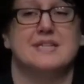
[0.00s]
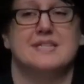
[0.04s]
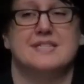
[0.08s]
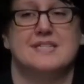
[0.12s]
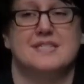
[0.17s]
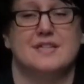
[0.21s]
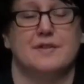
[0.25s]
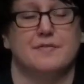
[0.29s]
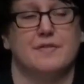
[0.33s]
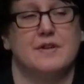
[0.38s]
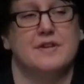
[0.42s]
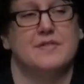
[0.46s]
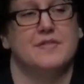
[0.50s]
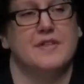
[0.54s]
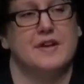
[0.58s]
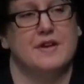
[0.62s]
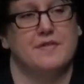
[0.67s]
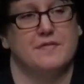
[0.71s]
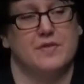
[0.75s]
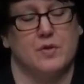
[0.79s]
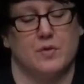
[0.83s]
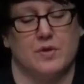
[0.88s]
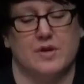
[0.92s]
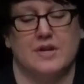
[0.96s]
it's different than
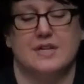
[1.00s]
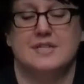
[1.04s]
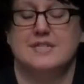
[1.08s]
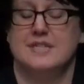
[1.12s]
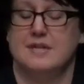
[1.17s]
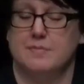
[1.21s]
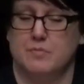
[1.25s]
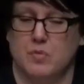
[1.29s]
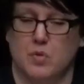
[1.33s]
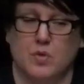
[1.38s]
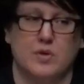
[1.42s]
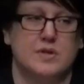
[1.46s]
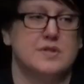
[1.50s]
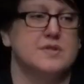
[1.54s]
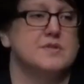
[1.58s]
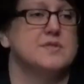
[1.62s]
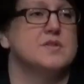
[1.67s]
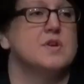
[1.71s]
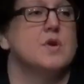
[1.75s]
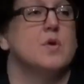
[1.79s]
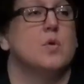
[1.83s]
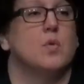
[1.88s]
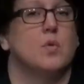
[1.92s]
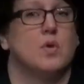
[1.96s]
if you're in a Tim
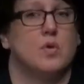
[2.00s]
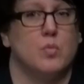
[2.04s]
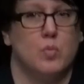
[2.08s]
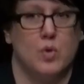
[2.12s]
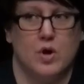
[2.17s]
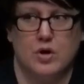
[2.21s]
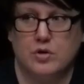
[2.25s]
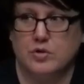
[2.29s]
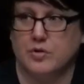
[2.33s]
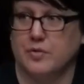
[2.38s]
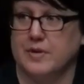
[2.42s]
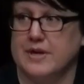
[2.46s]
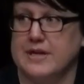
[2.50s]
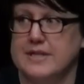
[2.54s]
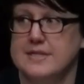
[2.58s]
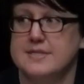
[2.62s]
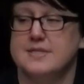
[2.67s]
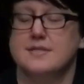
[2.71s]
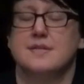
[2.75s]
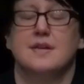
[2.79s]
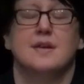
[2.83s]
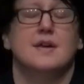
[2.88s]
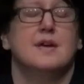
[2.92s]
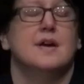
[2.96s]
Hortons or a
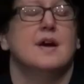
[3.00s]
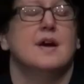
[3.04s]
Walgreens.